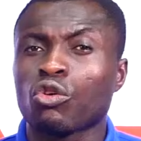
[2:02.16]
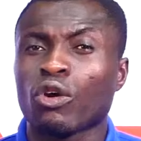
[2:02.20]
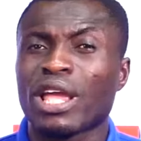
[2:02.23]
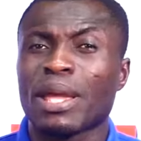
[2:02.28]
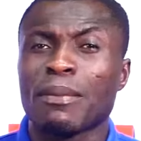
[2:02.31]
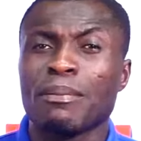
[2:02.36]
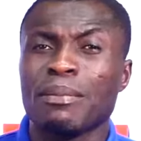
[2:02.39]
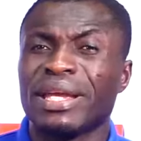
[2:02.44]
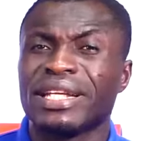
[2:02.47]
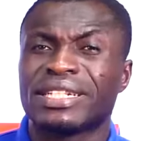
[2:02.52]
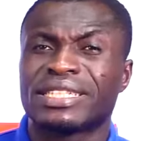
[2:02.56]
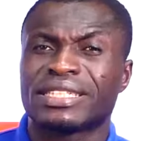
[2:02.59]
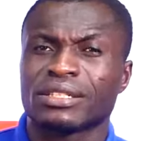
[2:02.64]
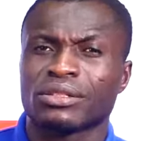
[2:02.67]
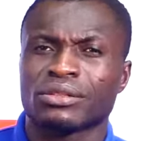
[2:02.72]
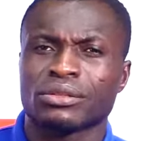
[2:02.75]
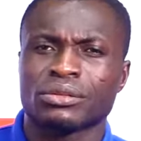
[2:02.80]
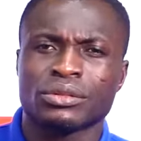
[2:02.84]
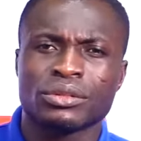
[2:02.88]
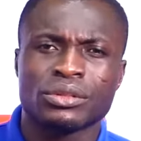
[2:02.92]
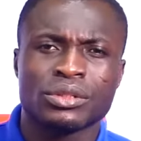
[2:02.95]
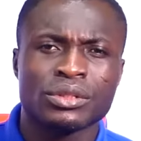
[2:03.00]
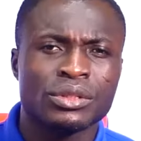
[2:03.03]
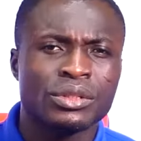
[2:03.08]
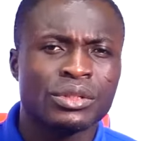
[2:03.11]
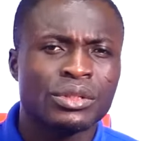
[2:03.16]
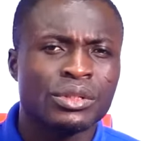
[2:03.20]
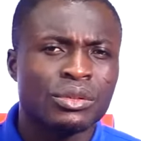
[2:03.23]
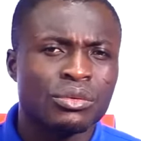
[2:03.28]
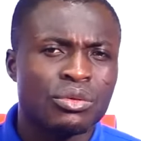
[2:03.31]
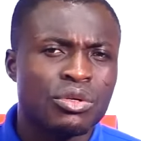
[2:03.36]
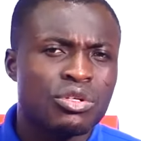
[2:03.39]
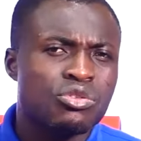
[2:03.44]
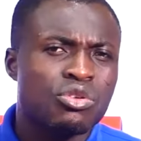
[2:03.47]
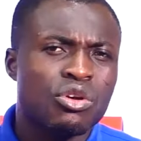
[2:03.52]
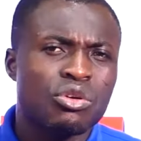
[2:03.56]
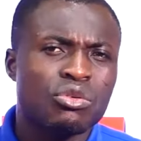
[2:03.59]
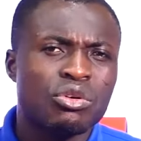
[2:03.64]
no e mate no
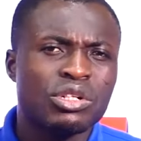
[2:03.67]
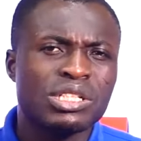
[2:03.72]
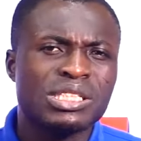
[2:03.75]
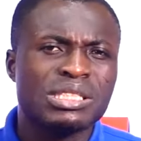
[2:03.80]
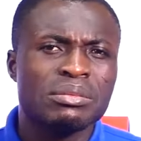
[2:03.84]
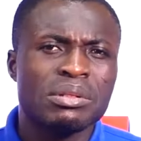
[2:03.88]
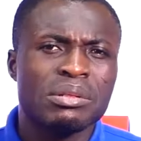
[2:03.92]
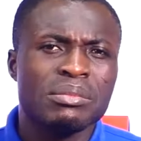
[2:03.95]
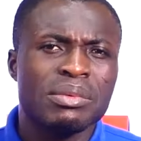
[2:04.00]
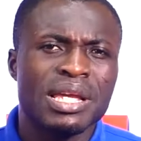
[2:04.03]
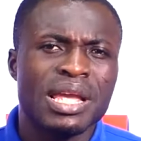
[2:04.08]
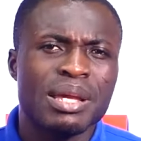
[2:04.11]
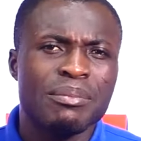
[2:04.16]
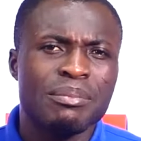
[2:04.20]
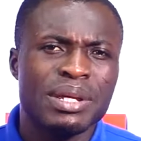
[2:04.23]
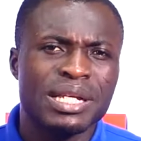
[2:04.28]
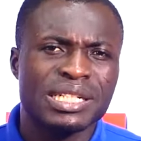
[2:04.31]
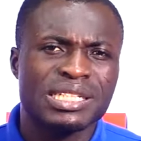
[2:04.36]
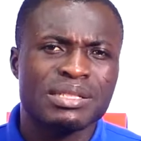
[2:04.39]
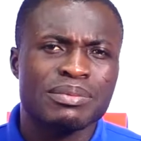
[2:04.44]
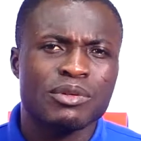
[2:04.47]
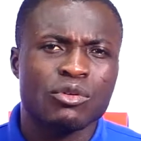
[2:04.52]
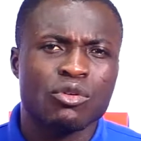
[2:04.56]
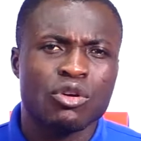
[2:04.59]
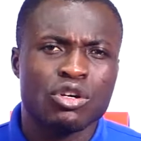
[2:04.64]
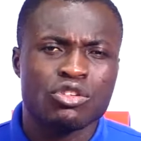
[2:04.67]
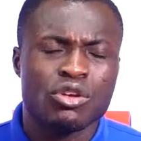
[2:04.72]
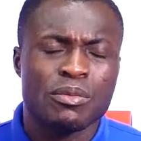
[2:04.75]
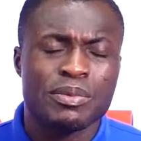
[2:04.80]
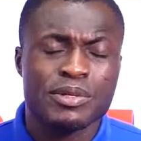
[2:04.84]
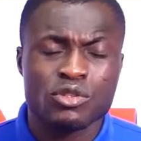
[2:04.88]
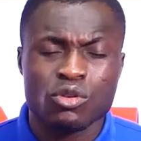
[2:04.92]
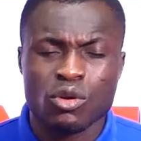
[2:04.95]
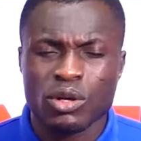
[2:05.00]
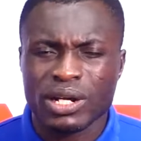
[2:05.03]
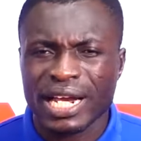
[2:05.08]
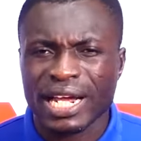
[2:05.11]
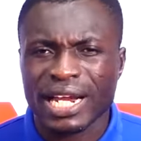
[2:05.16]
also no ntimi me e mate because
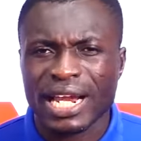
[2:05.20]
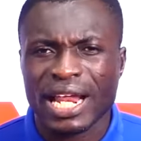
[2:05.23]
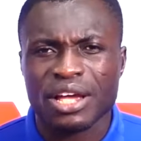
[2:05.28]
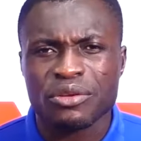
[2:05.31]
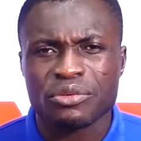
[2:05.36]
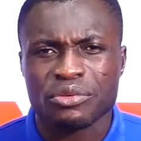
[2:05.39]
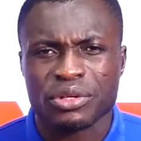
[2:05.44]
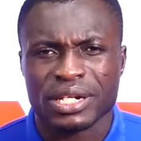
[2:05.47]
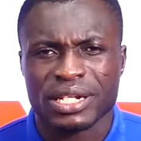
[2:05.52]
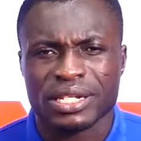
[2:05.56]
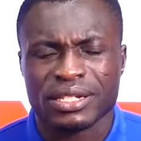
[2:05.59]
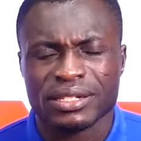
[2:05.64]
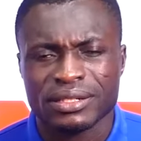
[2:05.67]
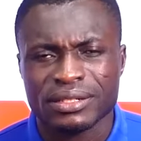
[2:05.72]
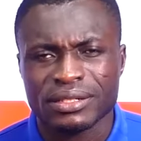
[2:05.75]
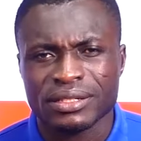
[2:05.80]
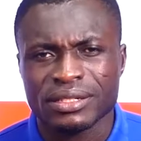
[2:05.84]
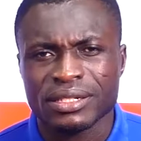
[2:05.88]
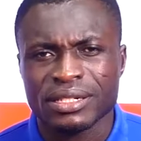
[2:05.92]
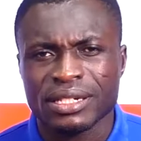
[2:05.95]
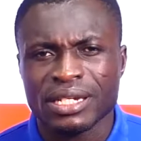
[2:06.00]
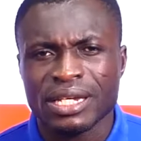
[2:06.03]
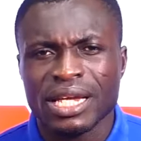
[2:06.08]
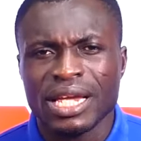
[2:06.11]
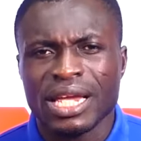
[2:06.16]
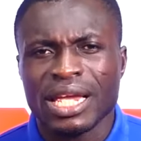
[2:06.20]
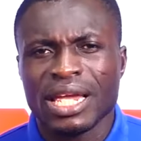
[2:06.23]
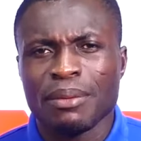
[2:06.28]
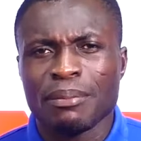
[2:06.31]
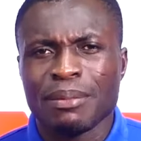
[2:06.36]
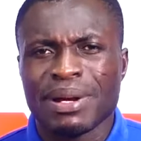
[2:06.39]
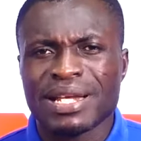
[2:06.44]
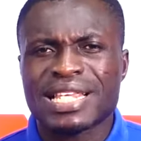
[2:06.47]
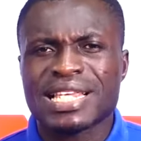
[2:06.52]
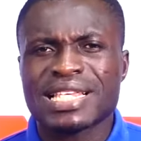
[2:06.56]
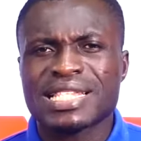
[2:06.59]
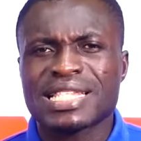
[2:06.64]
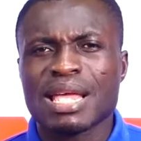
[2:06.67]
of say o kana adwene
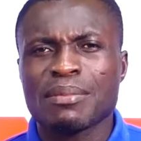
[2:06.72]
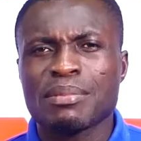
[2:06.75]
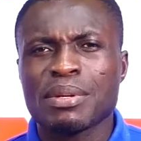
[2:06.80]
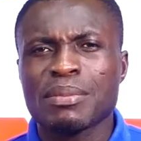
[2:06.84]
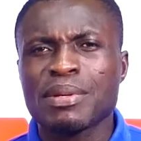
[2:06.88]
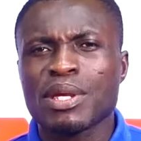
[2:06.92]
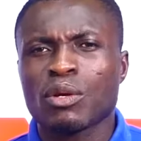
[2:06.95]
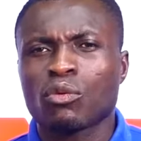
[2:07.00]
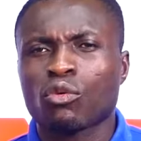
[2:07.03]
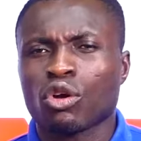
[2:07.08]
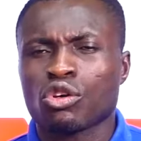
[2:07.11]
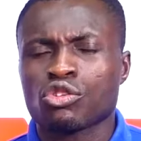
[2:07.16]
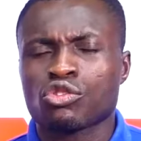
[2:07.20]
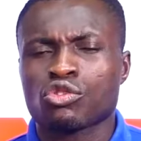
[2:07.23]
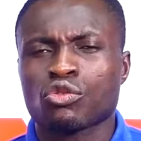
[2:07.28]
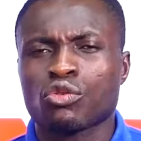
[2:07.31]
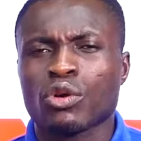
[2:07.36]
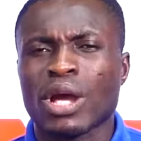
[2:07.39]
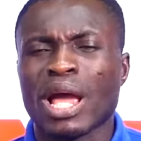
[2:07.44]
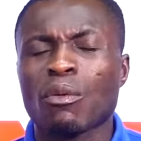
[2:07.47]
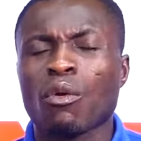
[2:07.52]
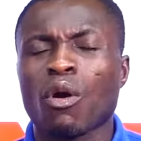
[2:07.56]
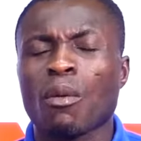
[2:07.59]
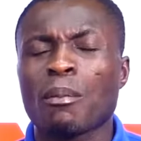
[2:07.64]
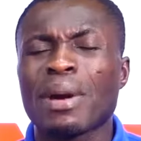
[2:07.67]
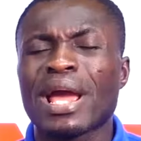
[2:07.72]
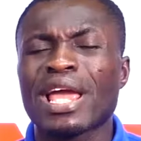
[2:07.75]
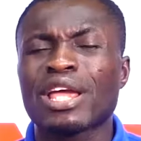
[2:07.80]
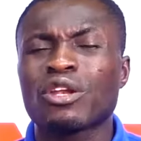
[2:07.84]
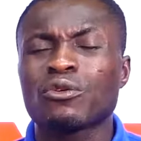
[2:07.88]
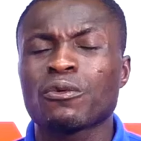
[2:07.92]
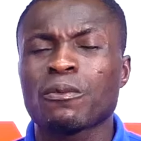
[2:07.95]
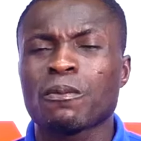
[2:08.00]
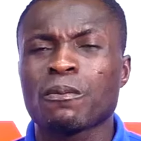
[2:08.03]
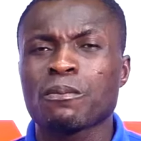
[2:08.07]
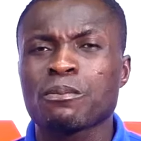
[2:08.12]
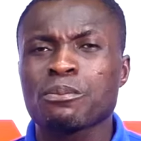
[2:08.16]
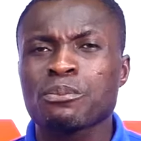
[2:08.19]
imagine say bibi koso e wo man
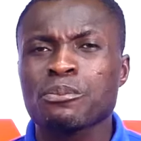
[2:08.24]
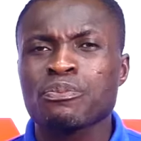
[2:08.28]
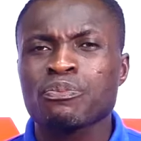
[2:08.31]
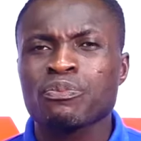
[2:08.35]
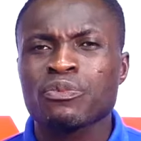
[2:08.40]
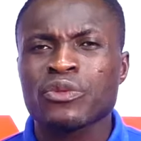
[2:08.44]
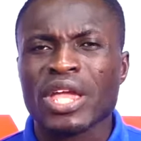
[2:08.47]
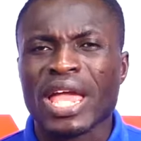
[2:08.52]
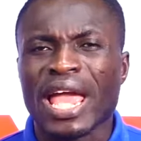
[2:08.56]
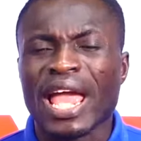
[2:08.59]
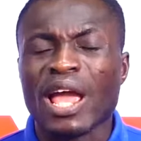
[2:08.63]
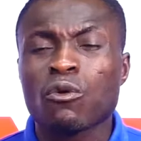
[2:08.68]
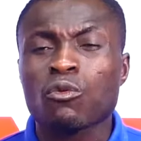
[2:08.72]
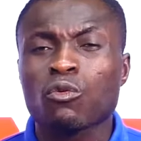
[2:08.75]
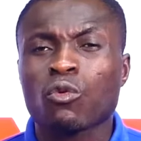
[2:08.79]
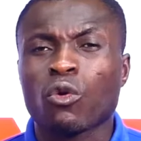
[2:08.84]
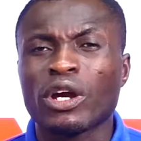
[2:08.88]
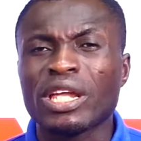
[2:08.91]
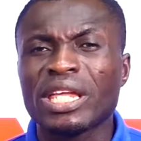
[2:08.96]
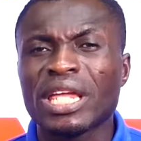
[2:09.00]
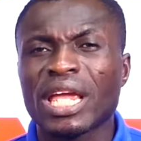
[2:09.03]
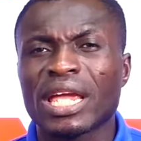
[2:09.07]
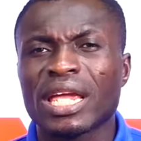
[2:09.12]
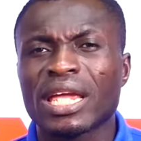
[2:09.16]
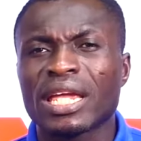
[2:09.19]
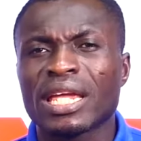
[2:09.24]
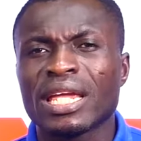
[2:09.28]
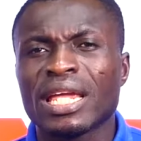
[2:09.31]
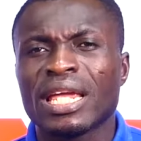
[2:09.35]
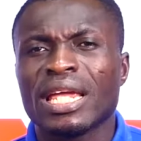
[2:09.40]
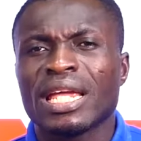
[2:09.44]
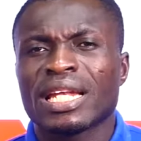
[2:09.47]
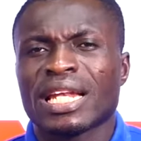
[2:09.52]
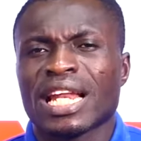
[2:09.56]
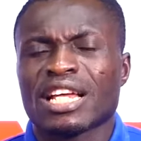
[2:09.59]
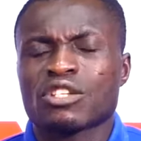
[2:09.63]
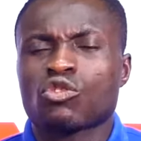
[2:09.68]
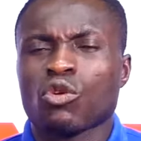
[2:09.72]
num enkoye
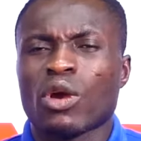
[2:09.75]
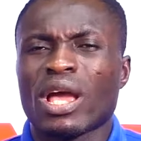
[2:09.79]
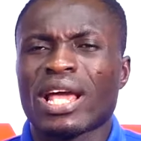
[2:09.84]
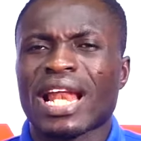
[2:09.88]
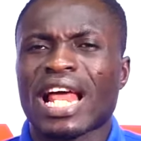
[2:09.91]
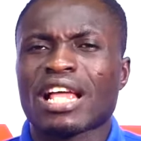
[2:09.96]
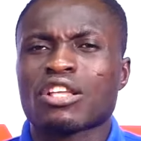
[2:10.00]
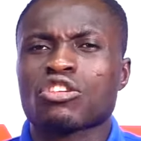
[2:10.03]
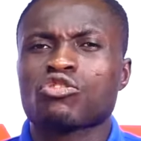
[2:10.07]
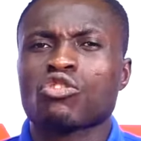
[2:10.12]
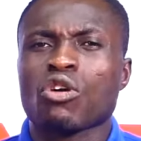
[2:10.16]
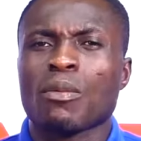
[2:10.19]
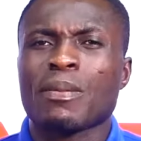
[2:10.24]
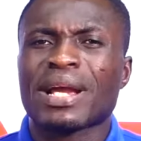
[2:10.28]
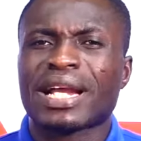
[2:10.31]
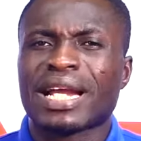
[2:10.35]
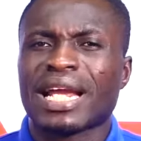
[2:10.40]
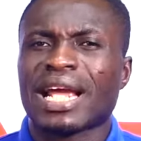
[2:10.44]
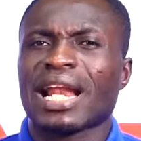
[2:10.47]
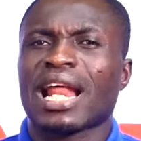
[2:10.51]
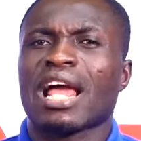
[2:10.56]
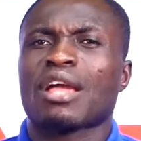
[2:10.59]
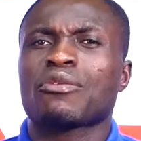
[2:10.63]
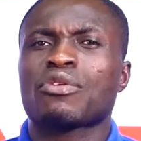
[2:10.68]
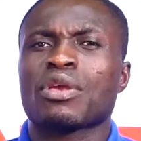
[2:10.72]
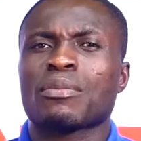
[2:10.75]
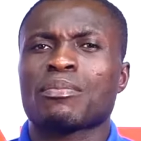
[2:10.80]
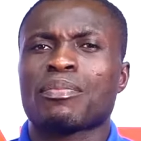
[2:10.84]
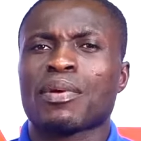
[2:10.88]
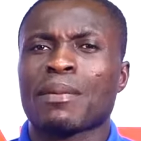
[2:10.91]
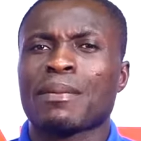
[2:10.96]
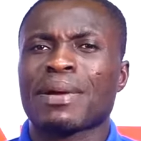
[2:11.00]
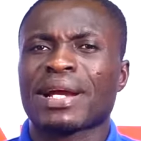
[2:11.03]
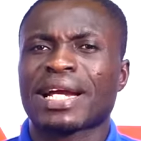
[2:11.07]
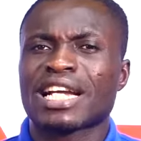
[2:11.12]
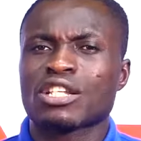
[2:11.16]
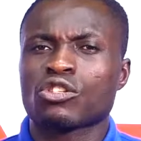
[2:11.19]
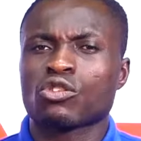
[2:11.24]
na so e na say so be kana adwene
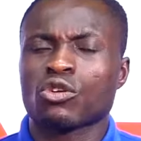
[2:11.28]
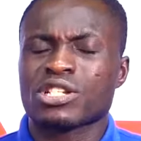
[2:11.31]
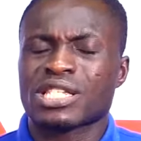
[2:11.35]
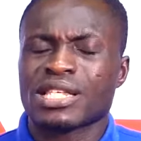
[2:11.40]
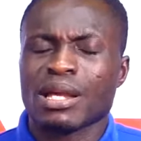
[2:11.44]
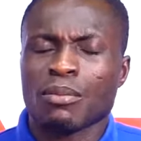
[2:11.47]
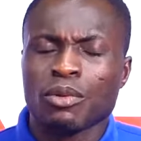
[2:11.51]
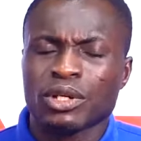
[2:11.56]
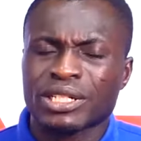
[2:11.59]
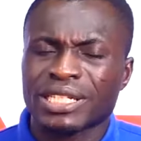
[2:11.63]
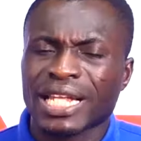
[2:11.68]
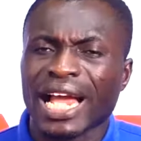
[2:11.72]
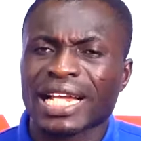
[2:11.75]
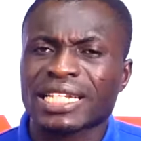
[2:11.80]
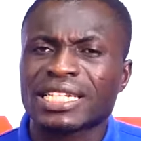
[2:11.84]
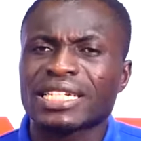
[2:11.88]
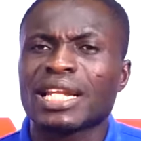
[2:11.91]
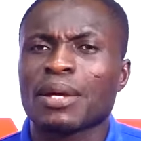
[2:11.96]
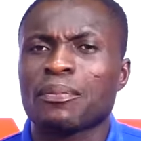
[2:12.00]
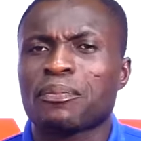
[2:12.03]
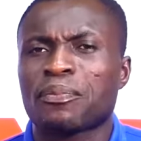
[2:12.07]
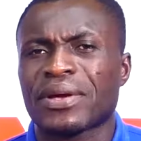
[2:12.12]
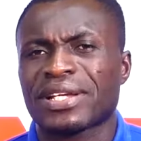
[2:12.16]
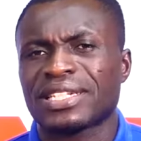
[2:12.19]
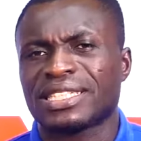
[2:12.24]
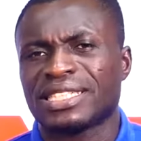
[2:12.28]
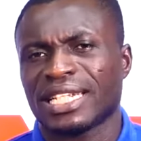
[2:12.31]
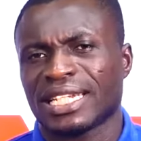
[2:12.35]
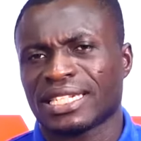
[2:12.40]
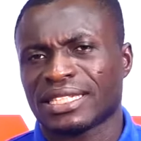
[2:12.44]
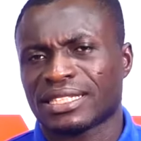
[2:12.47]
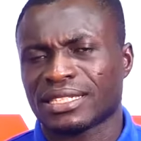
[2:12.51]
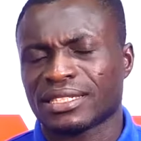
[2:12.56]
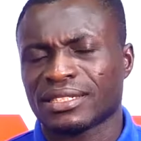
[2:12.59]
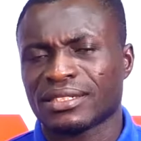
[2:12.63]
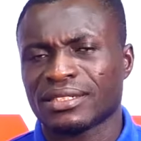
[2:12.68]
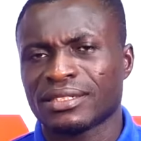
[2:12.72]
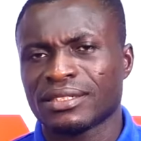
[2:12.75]
pe be ka say sabotage the
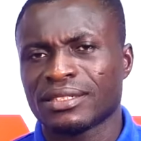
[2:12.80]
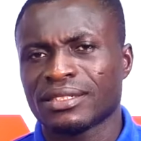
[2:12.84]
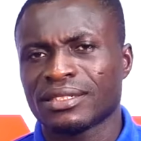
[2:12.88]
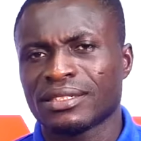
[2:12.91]
president